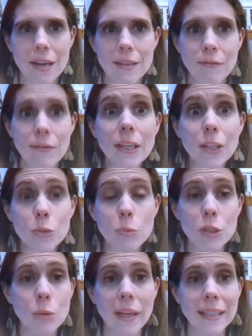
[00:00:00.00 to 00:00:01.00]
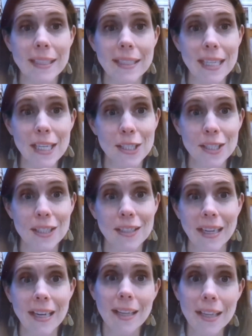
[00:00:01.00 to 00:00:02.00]
field would you like to teach?
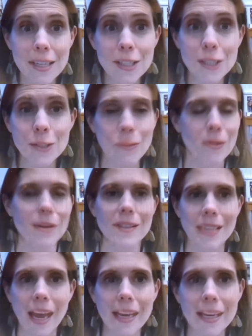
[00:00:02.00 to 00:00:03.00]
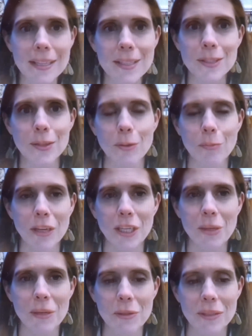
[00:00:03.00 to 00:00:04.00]
English or science, or what are
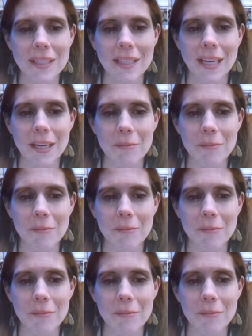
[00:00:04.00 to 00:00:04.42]
you interested in?